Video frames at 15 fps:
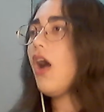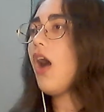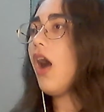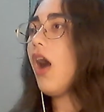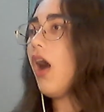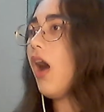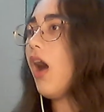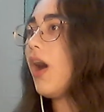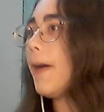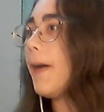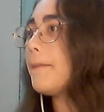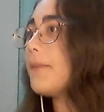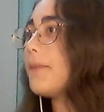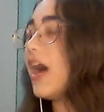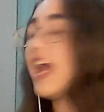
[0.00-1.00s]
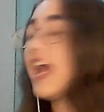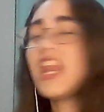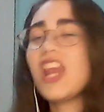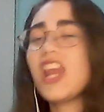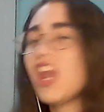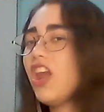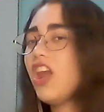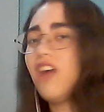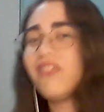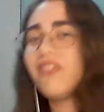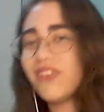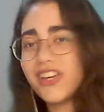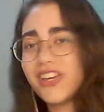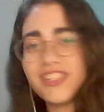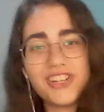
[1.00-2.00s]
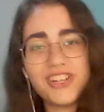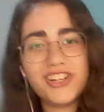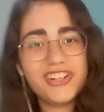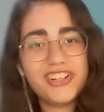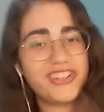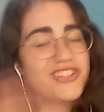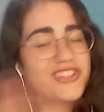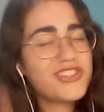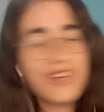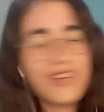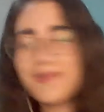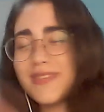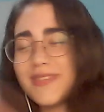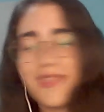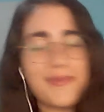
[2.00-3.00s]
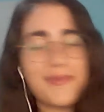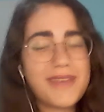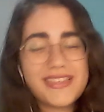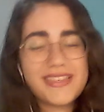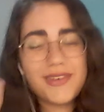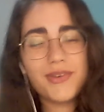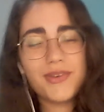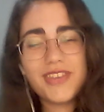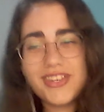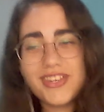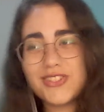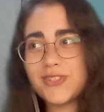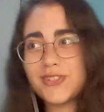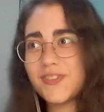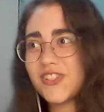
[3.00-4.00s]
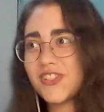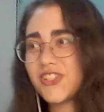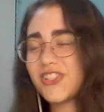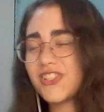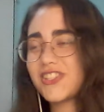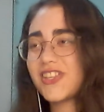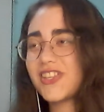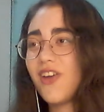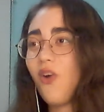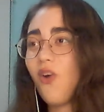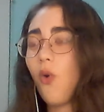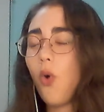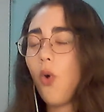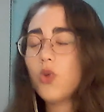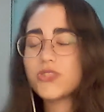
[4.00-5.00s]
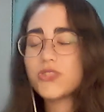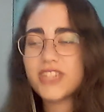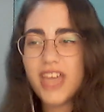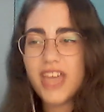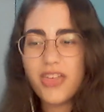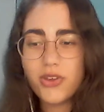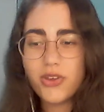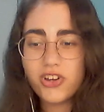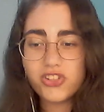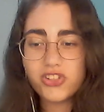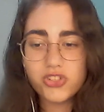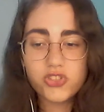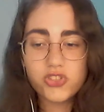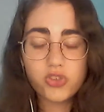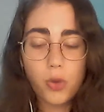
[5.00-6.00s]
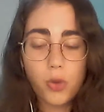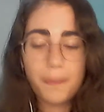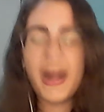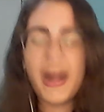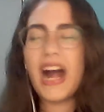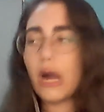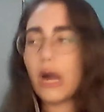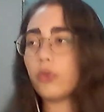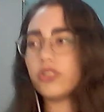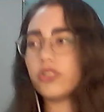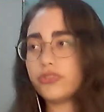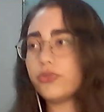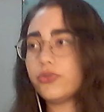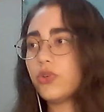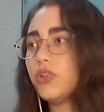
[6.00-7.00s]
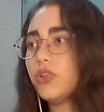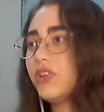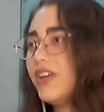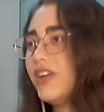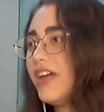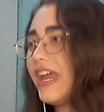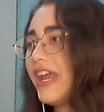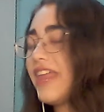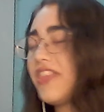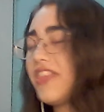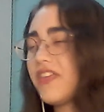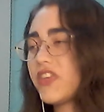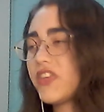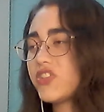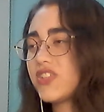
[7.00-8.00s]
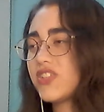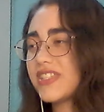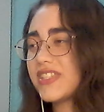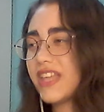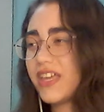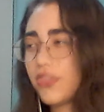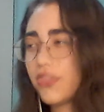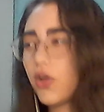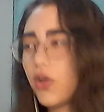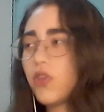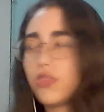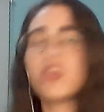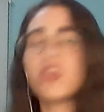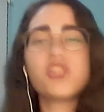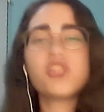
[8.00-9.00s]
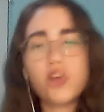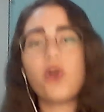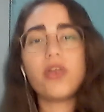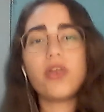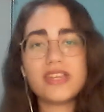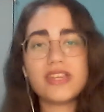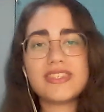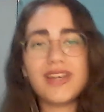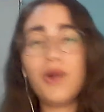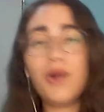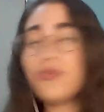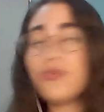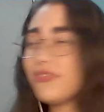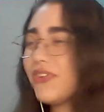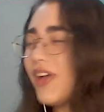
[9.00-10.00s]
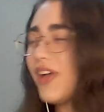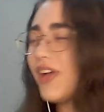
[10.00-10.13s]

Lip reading: I love the guitar and the drums and the bass, all the instruments just all together, just so powerful, and I think that's just like the song itself.